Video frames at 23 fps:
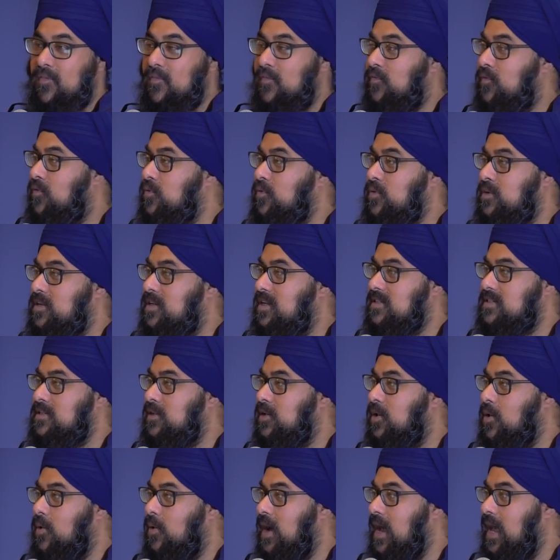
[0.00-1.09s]
Food
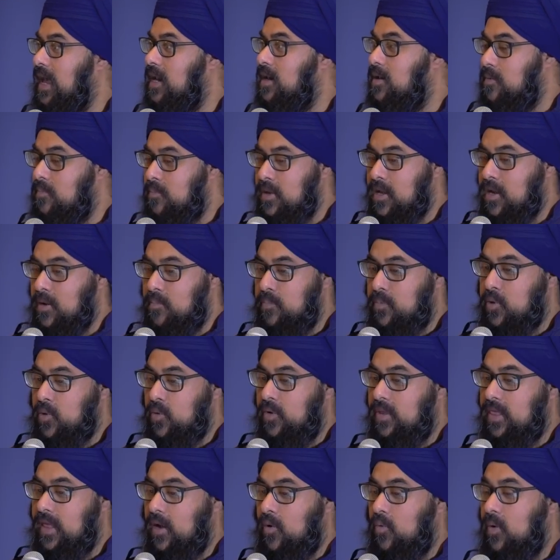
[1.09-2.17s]
doesn't go ahead and become
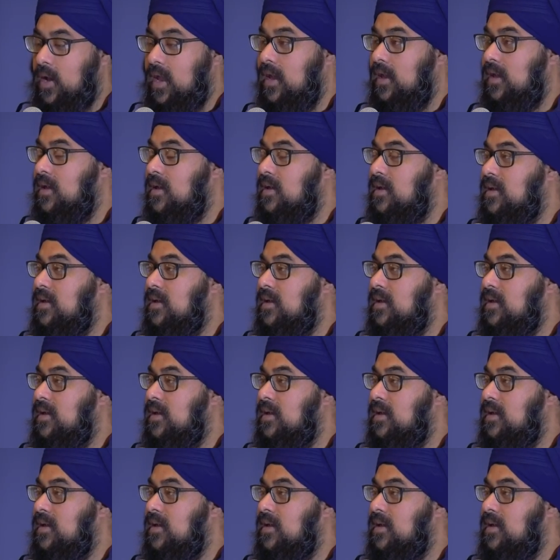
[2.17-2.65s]
pure that way.